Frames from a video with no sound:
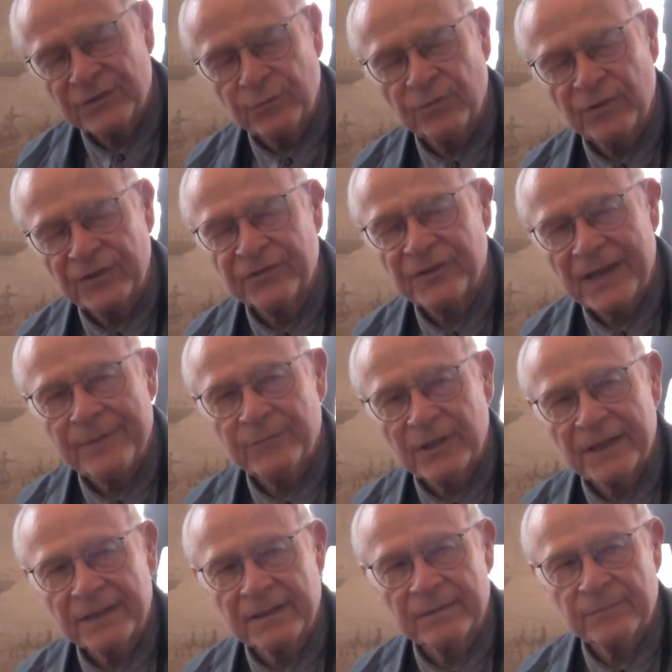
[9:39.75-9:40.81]
the same
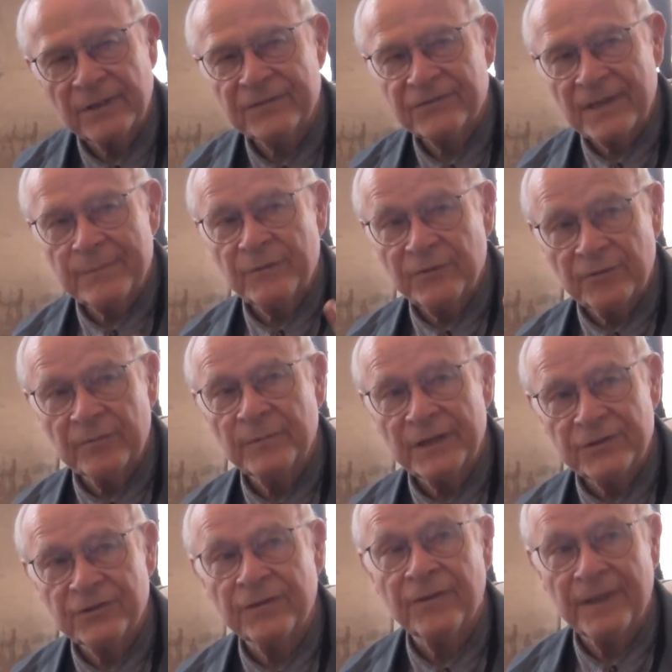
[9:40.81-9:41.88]
document, the same
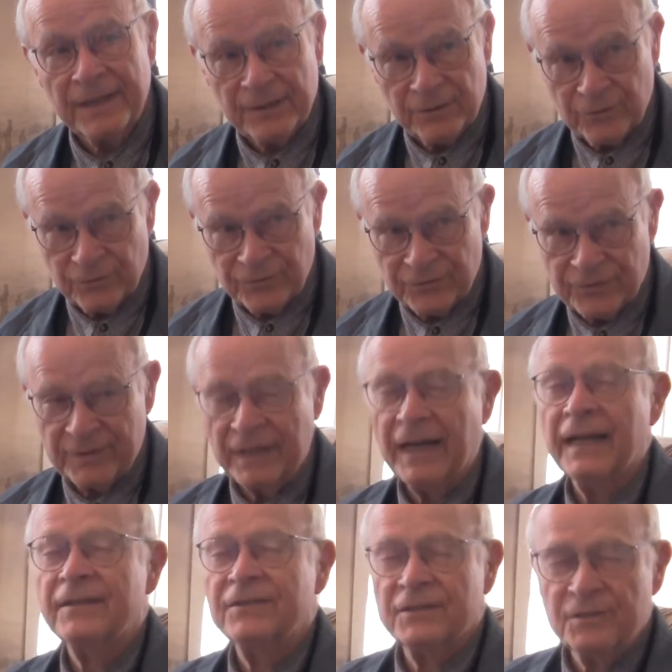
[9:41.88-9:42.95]
information they used.
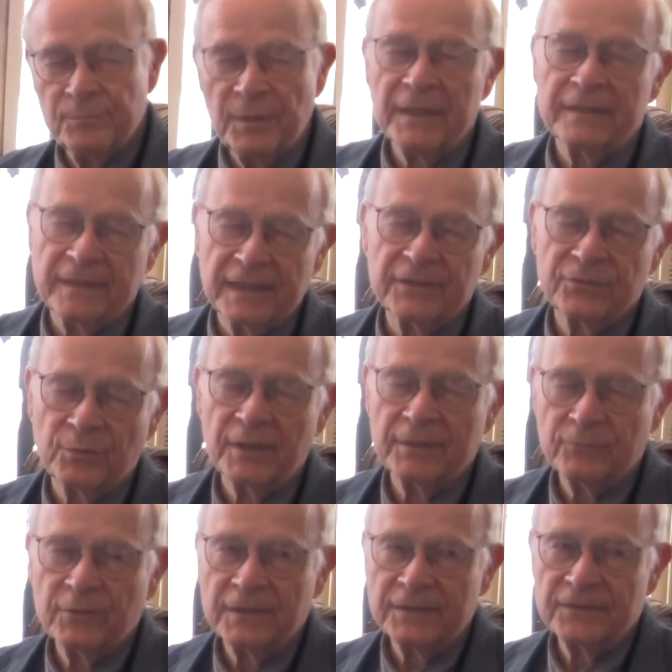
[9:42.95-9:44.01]
I suspect that's what it
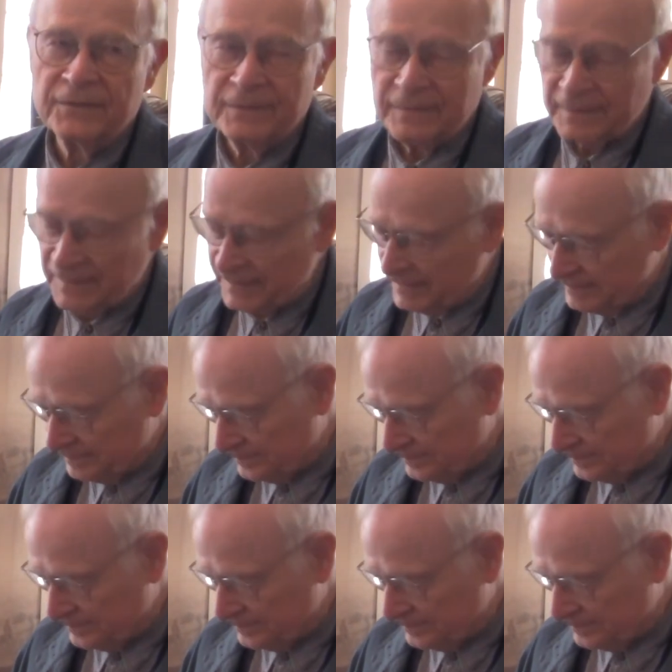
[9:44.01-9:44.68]
was. Yeah.